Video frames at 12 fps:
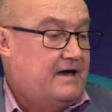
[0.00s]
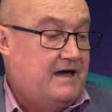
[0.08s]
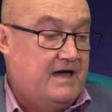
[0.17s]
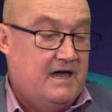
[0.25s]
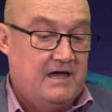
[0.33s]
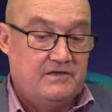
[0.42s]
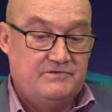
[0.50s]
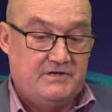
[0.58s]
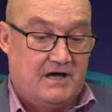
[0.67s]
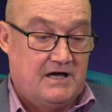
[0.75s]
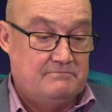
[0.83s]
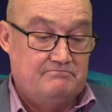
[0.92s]
and
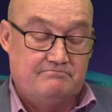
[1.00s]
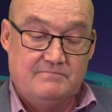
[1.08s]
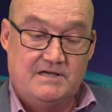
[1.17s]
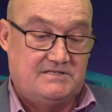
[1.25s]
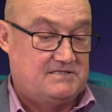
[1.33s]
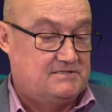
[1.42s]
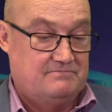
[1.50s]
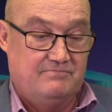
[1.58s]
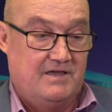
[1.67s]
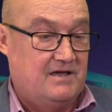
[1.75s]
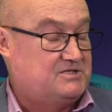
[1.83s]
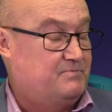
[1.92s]

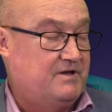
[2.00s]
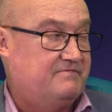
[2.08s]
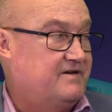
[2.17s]
it's been